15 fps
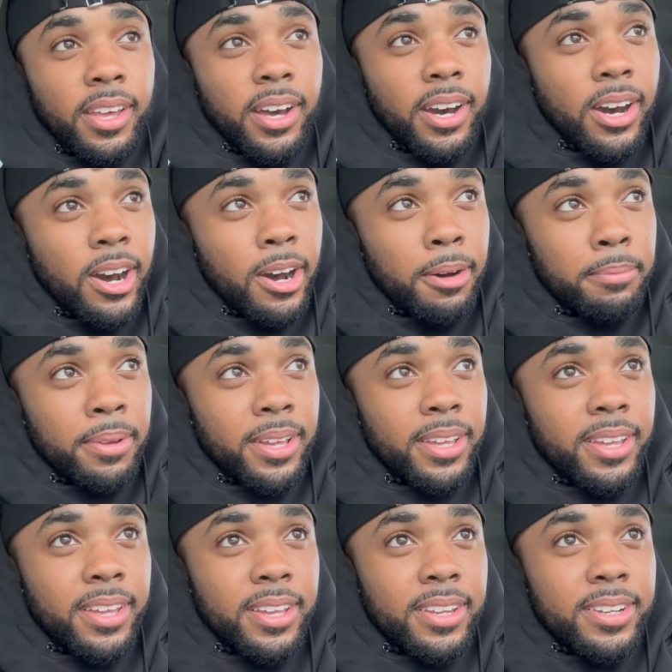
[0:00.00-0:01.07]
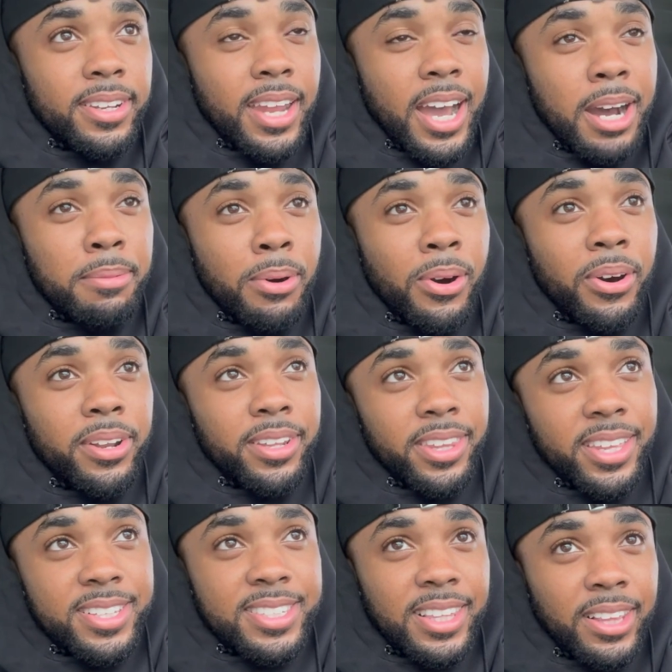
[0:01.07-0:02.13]
um, now I'm on
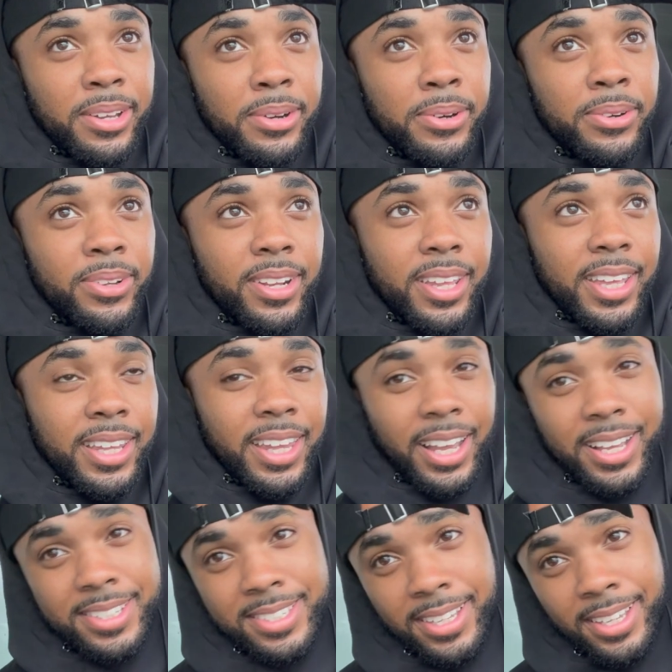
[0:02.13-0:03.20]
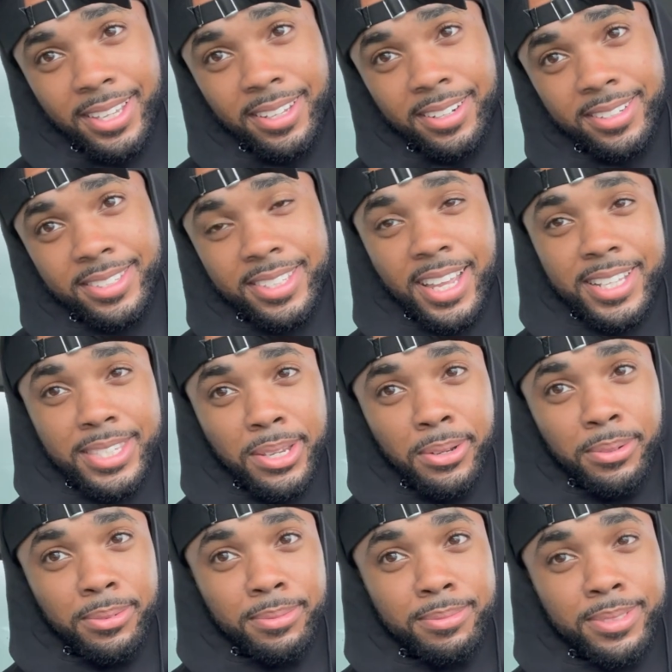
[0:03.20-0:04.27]
this load, and like I said, stay
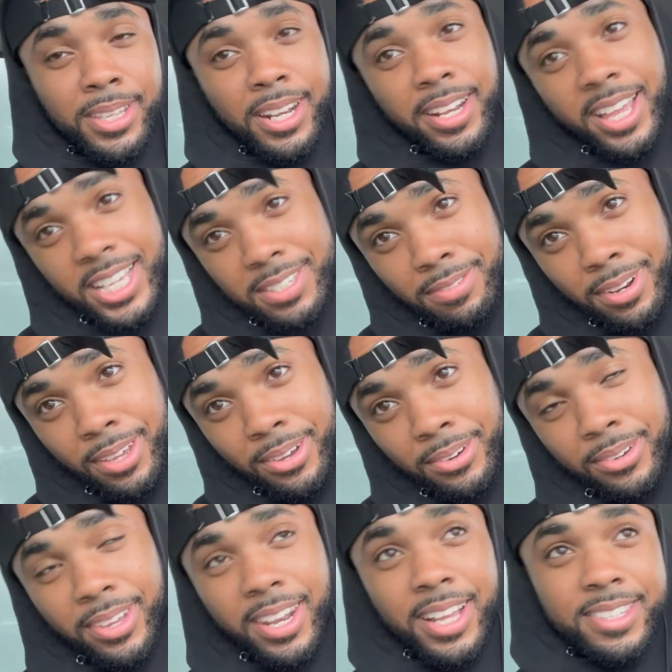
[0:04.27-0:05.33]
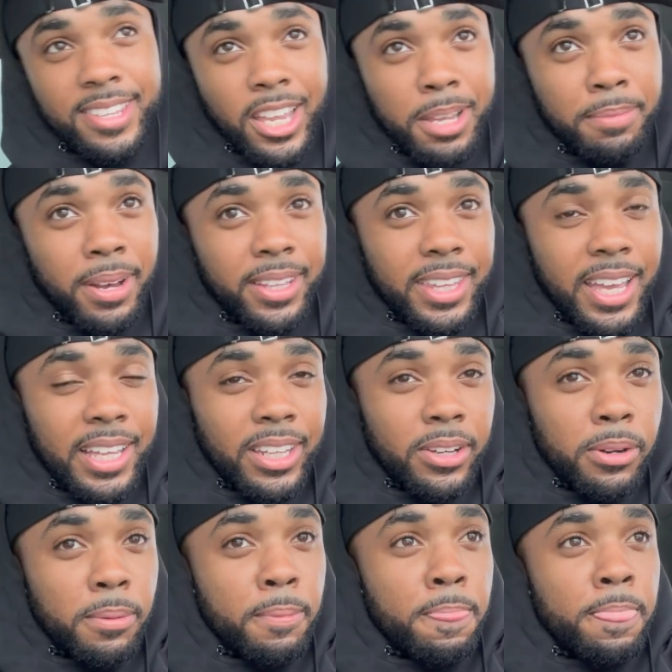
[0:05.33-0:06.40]
tuned to the next video, and I'll tell you about that load.